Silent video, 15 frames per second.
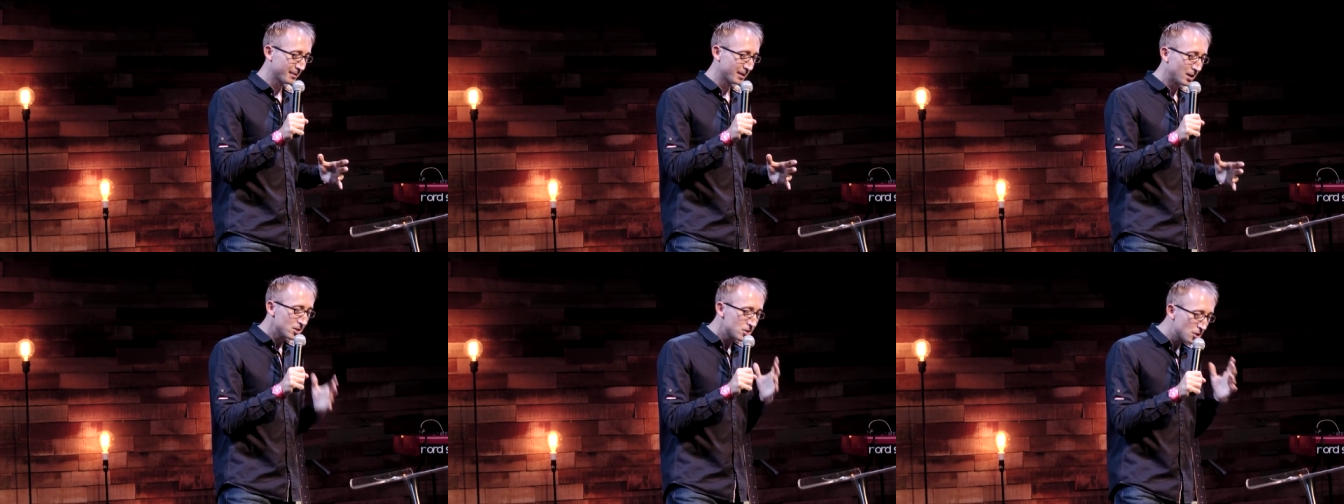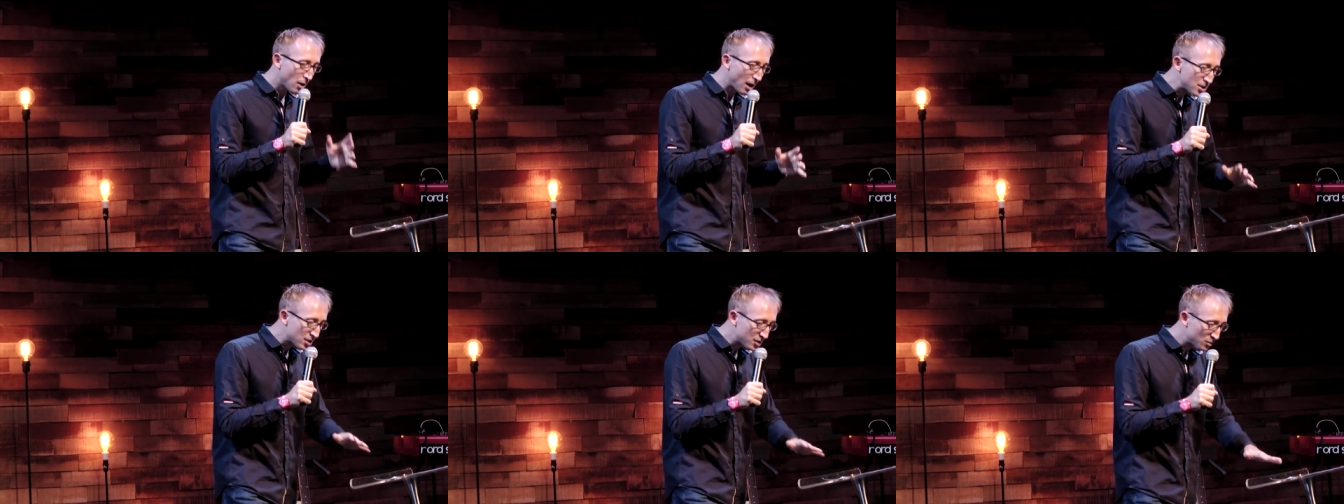Do you know, I
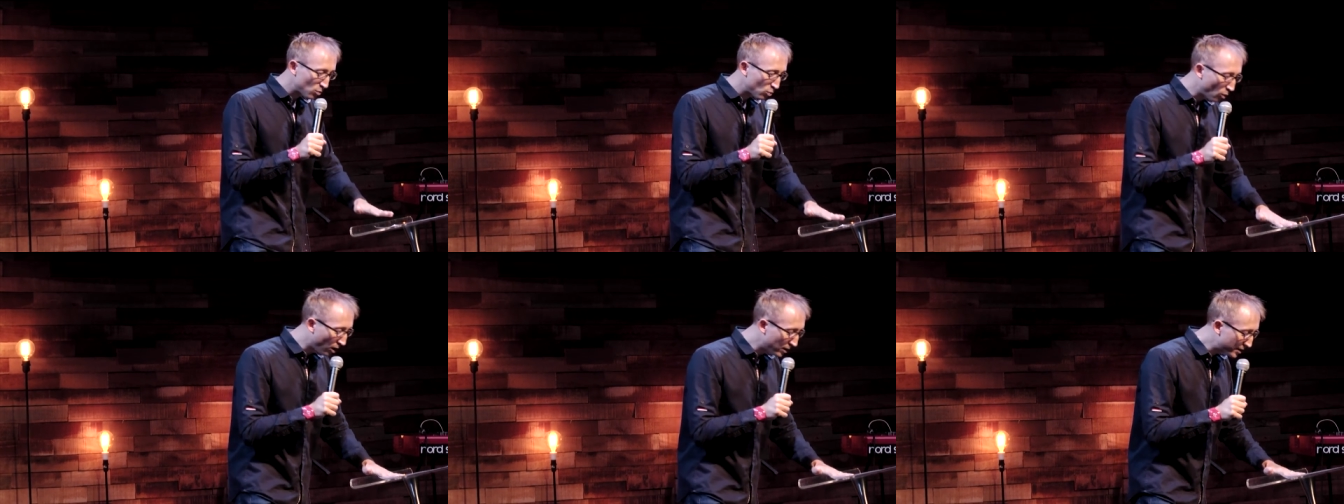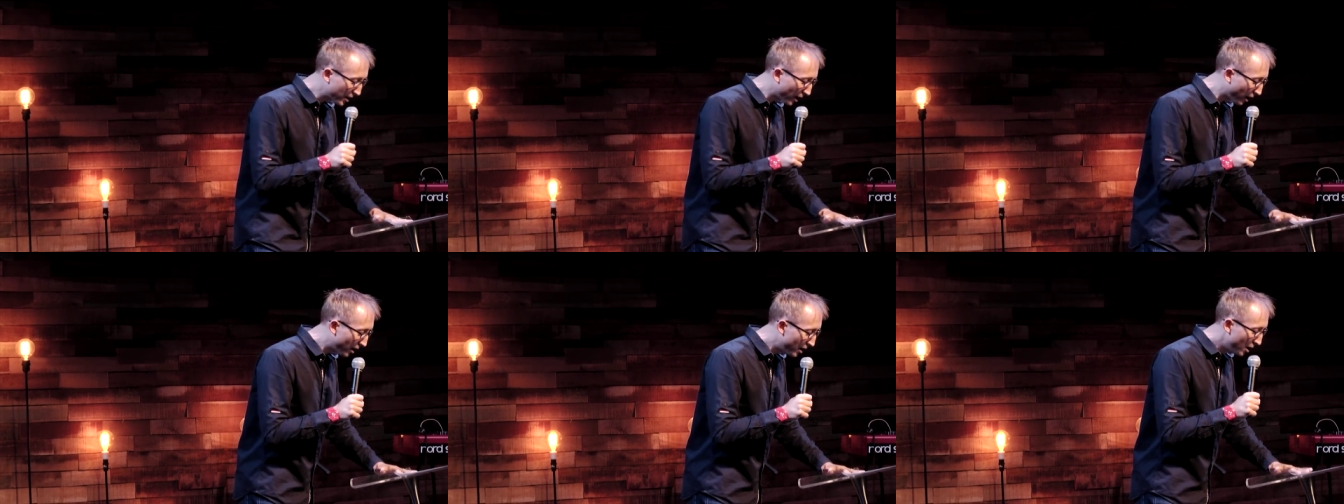just
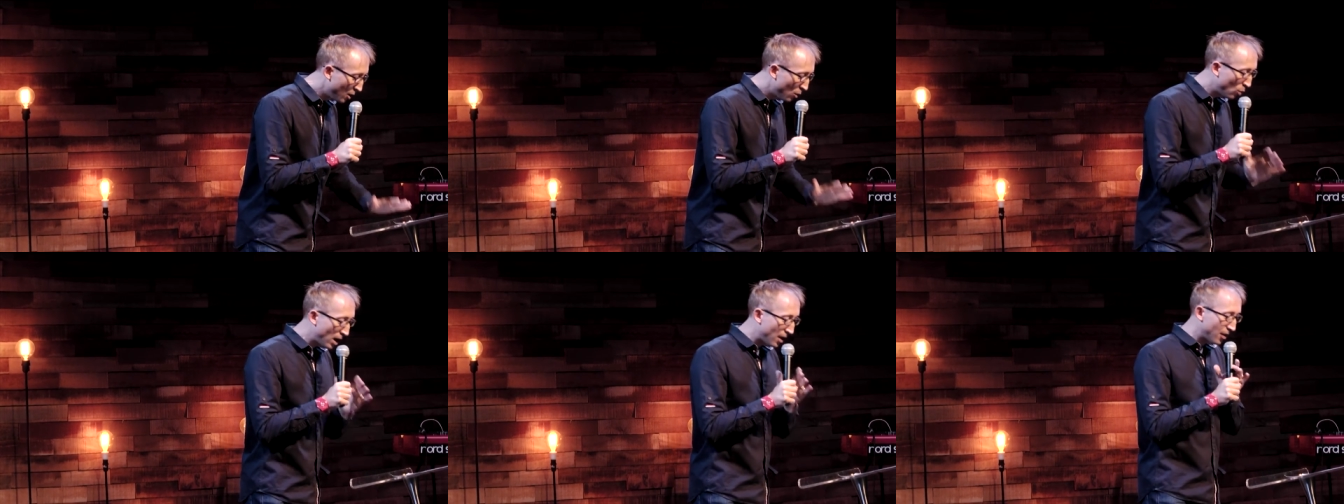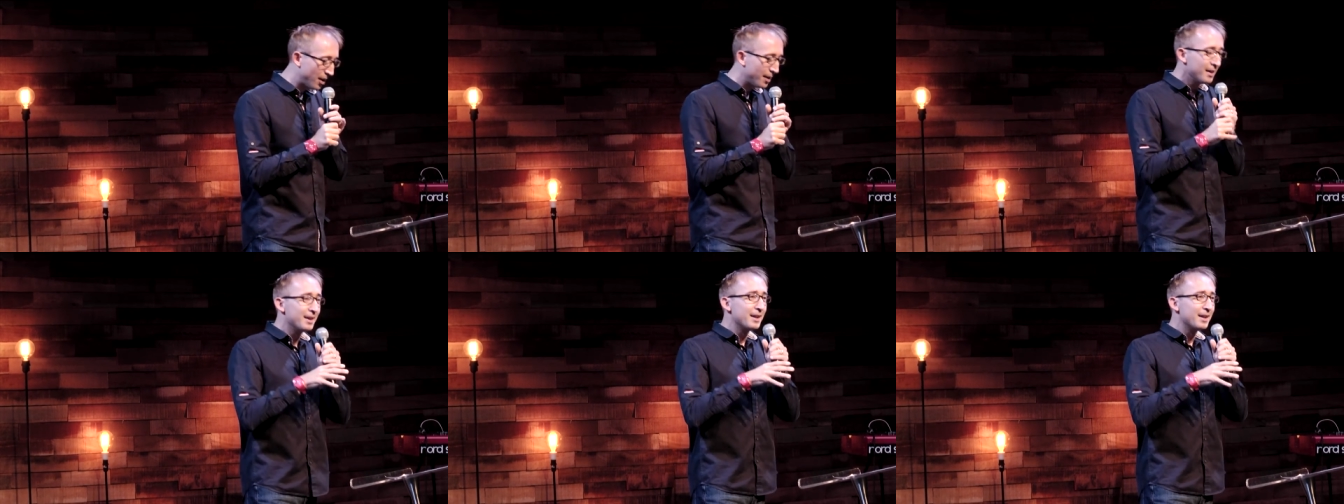wonder whether